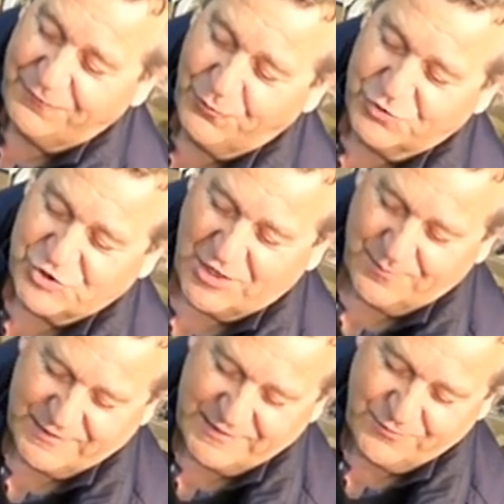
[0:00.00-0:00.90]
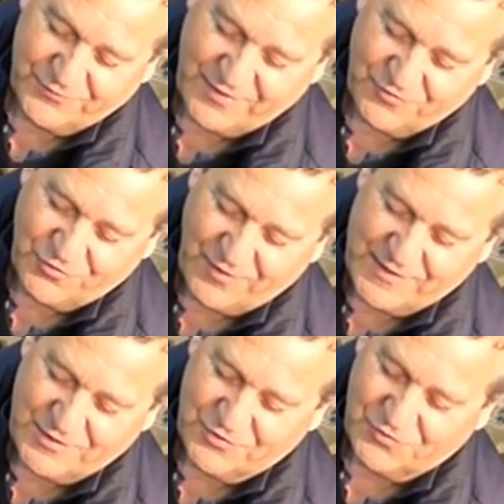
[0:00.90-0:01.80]
for sharpening needles that's
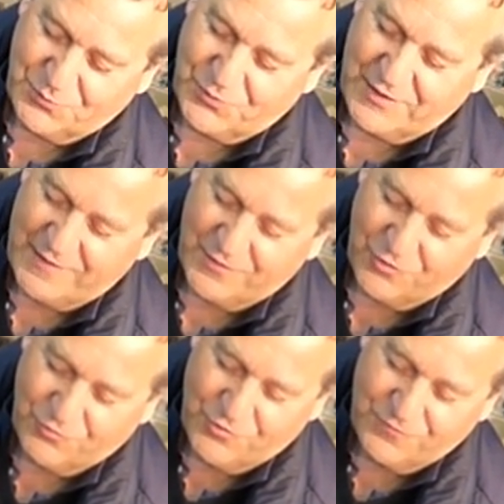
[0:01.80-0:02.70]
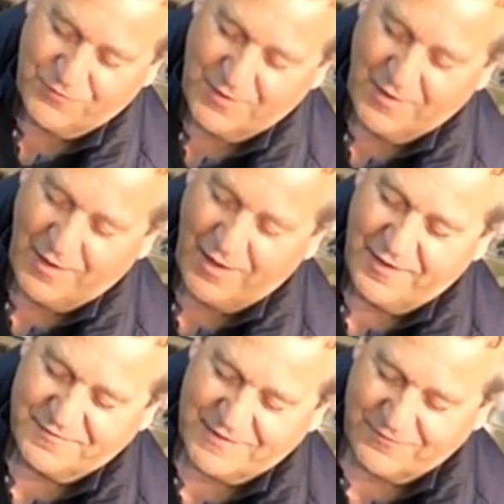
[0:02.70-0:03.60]
great you could just put it in the groove
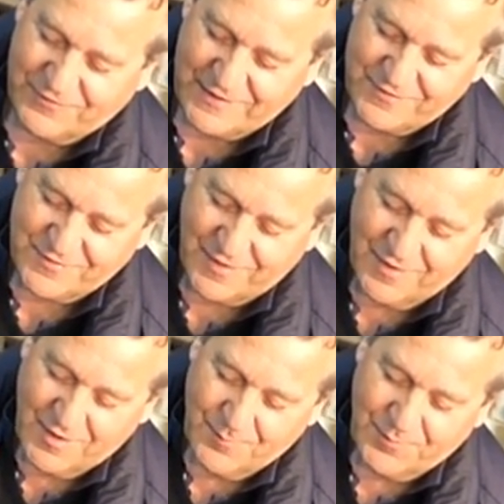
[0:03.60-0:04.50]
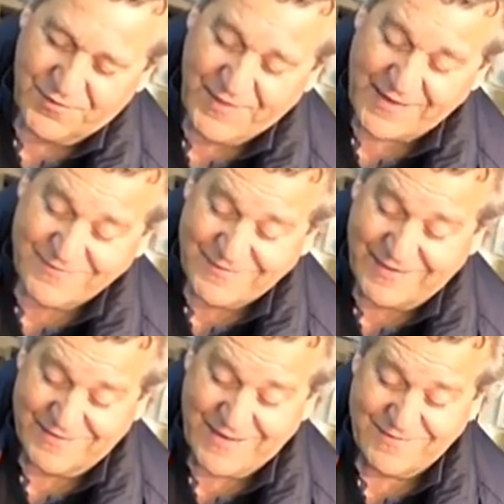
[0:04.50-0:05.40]
uh, it's even easier but that's
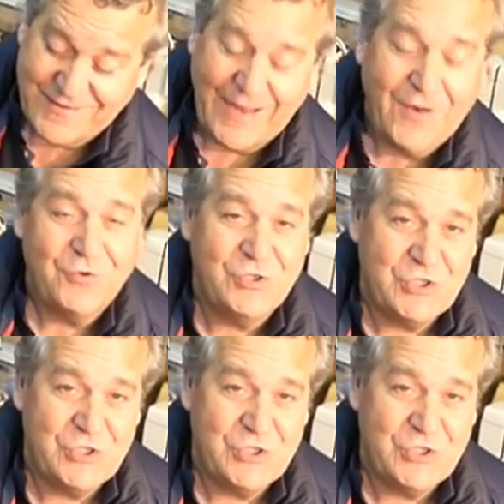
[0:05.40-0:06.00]
it that's how to